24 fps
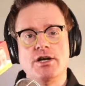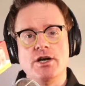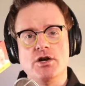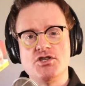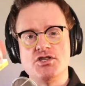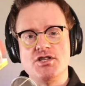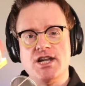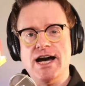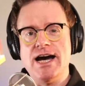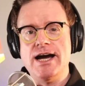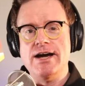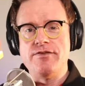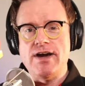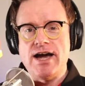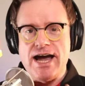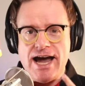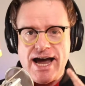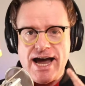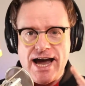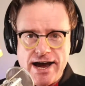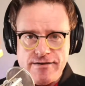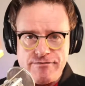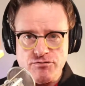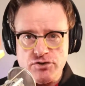goes live
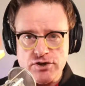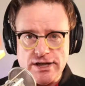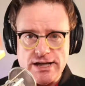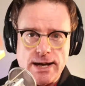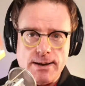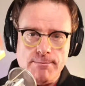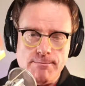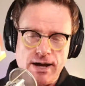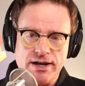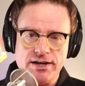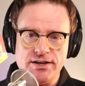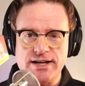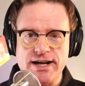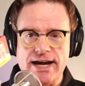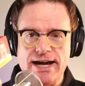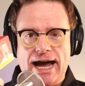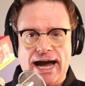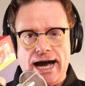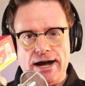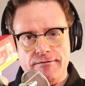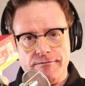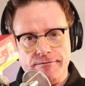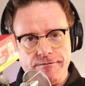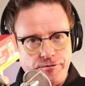every
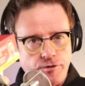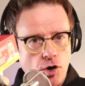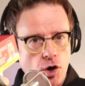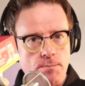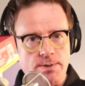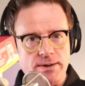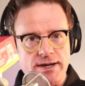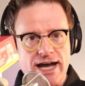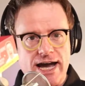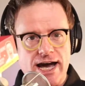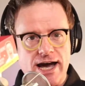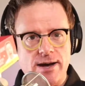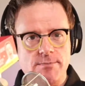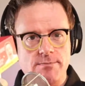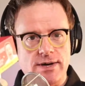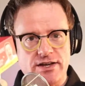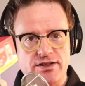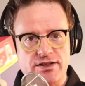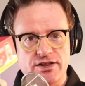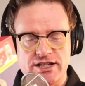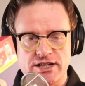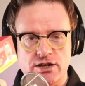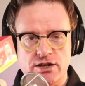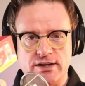Monday at 4
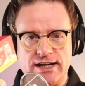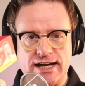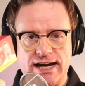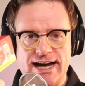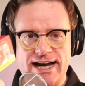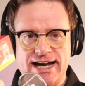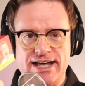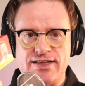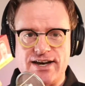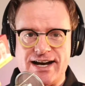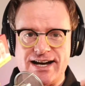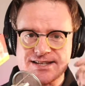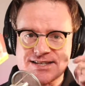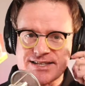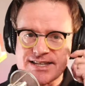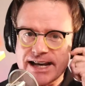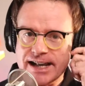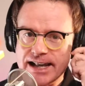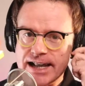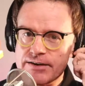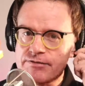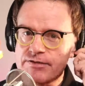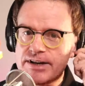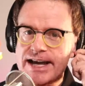p.m. in the UK. That's
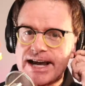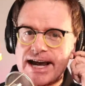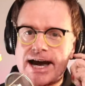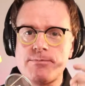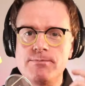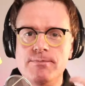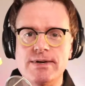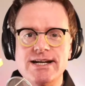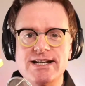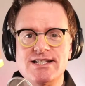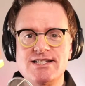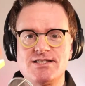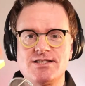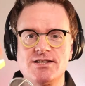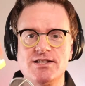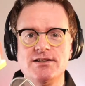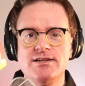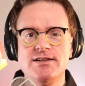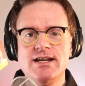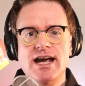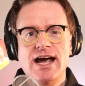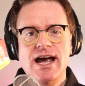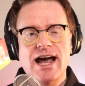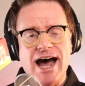11 a.m.
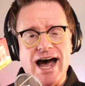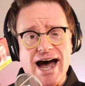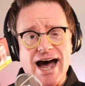Eastern